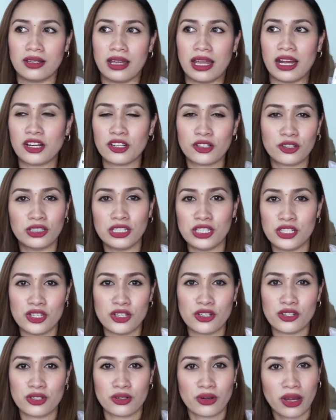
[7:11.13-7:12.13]
hair
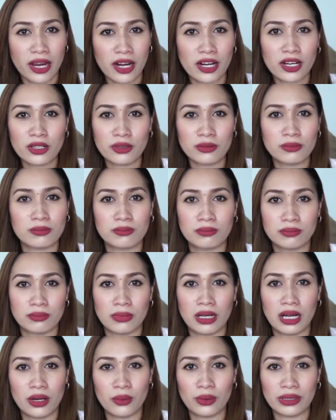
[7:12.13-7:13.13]
conditioners or hair
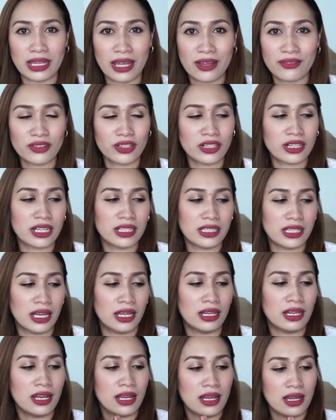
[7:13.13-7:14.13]
mga whatever,
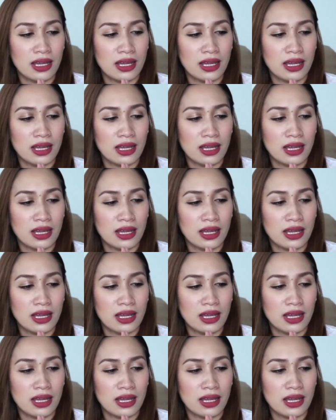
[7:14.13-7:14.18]
ganyan,